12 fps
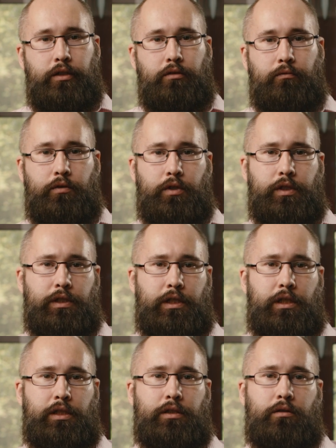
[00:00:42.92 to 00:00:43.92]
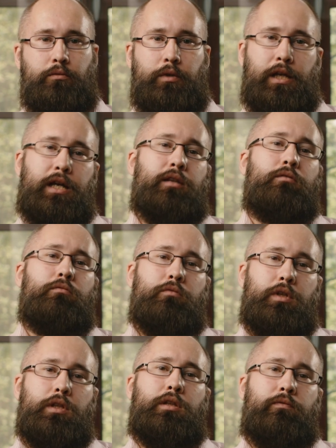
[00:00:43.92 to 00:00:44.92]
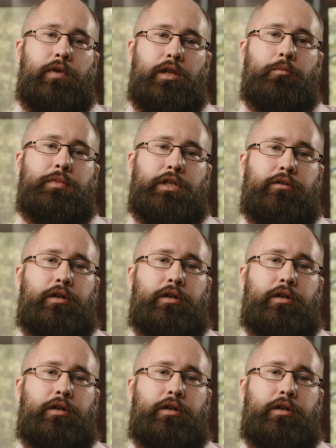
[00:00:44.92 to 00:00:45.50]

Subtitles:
university is that we hadn't really developed our